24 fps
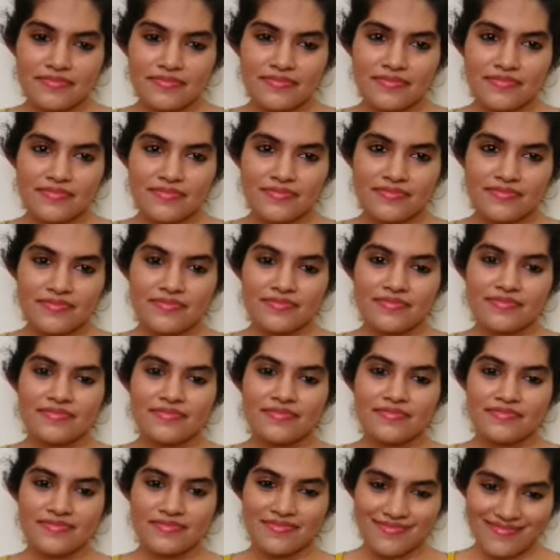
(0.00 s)

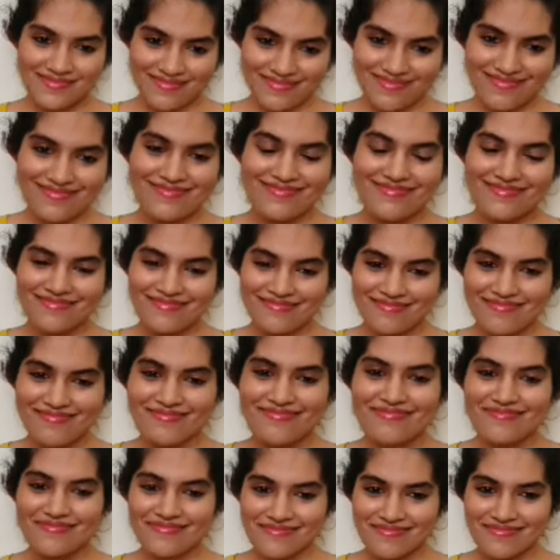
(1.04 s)

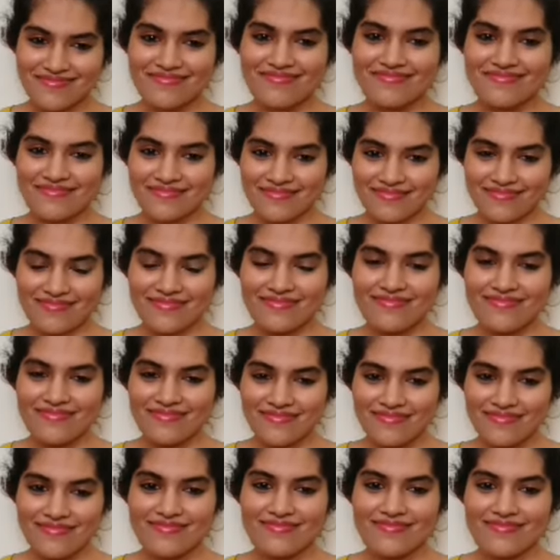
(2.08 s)

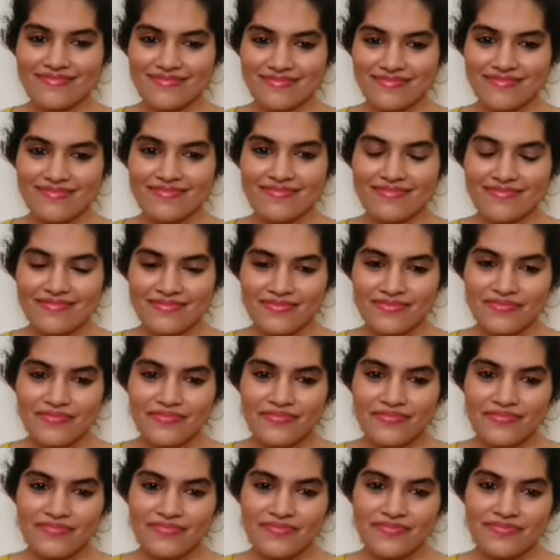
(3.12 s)

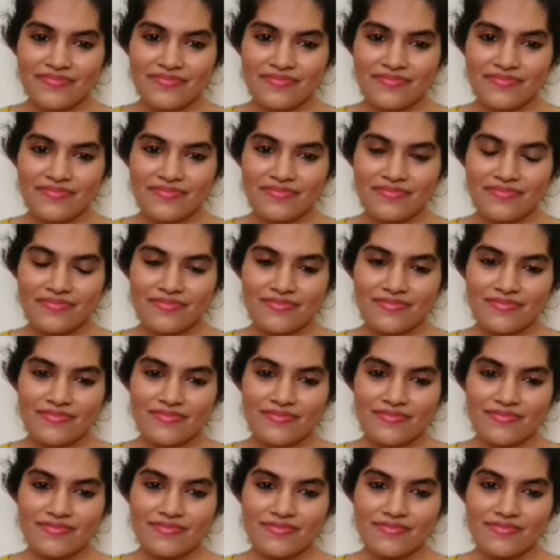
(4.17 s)

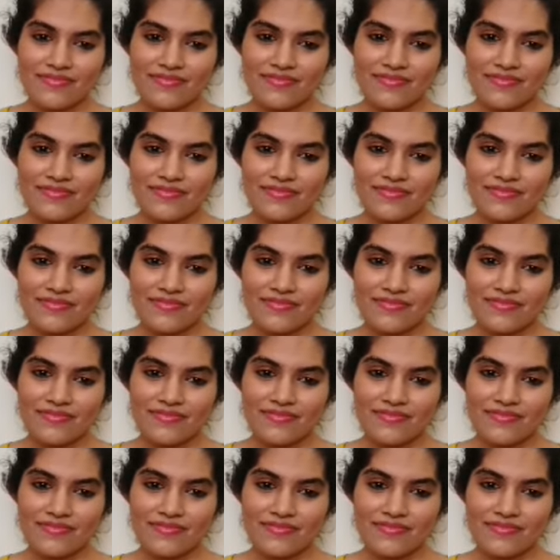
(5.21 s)
(not speaking)